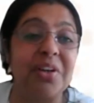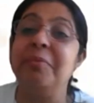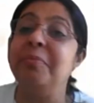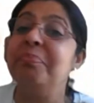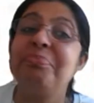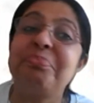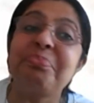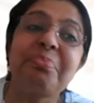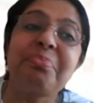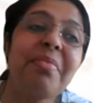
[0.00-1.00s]
it.
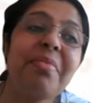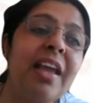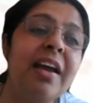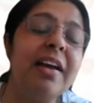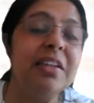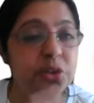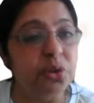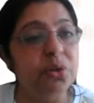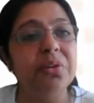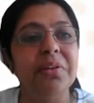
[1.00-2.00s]
Yes, ma'am. Uh, so,